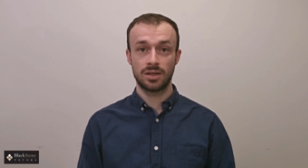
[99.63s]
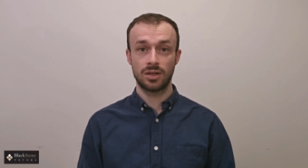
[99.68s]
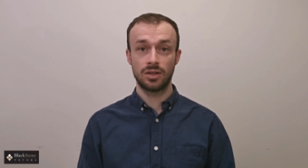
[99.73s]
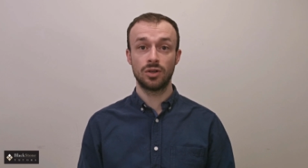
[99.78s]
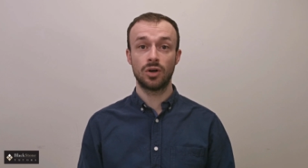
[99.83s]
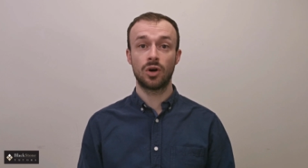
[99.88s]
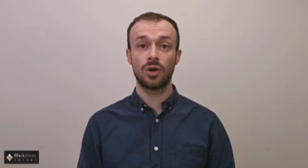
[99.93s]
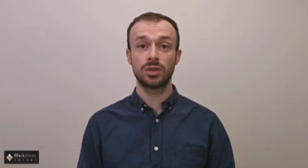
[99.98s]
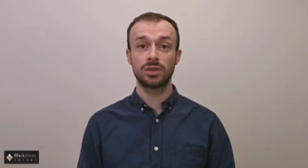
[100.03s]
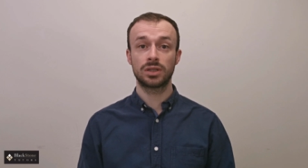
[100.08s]

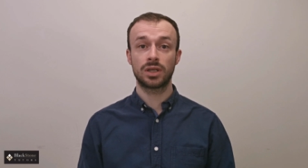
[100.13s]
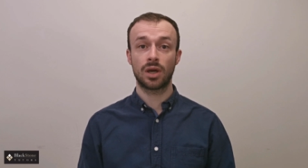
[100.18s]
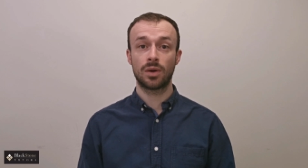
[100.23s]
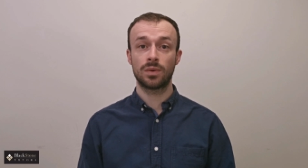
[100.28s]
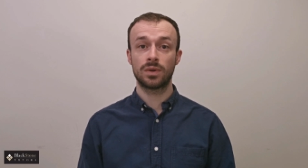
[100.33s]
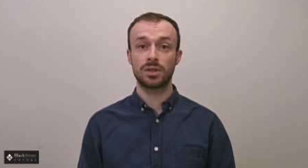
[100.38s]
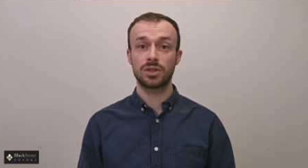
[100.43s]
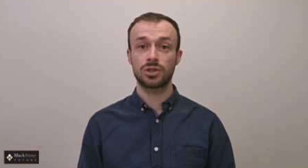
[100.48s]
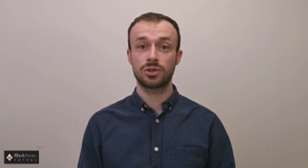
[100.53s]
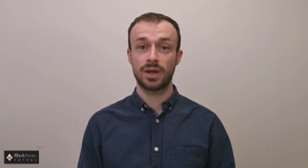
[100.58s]
an
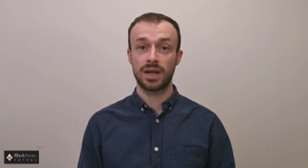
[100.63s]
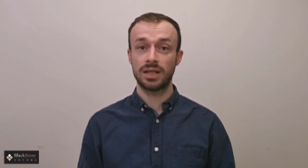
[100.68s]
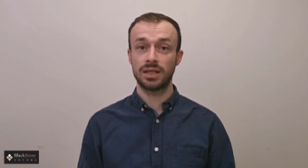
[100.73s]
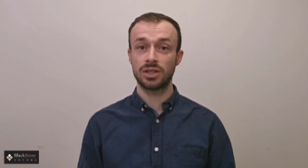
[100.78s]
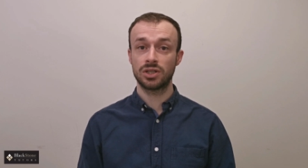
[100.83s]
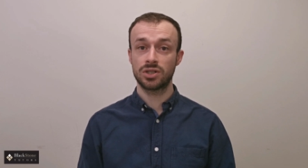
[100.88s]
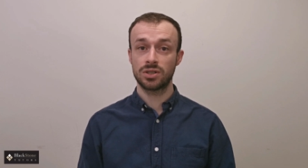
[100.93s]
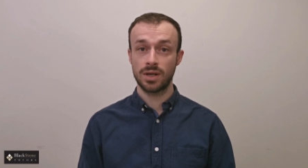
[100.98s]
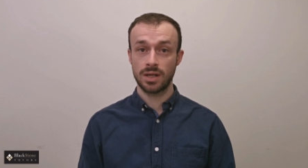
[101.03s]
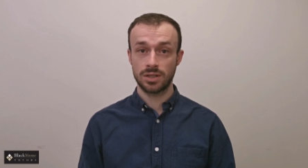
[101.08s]
ongoing
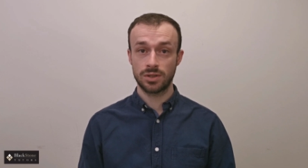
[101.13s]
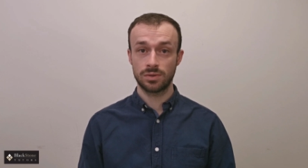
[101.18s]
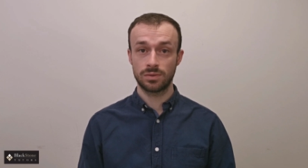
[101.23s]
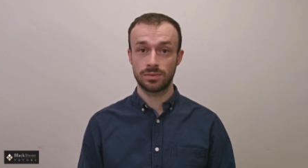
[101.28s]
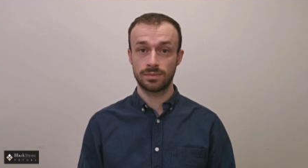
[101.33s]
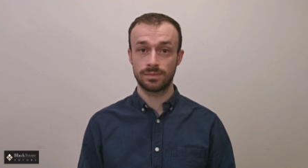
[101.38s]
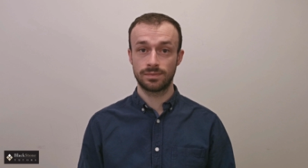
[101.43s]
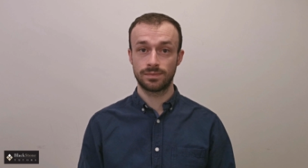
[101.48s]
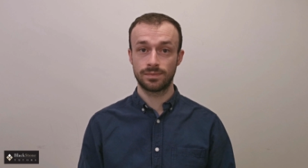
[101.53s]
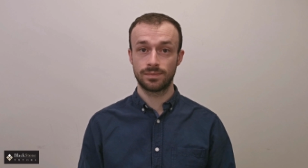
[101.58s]
training
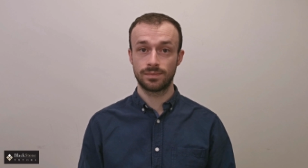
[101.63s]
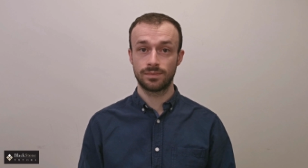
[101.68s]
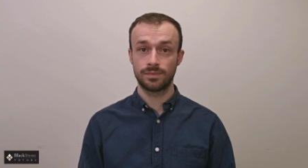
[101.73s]
schedule.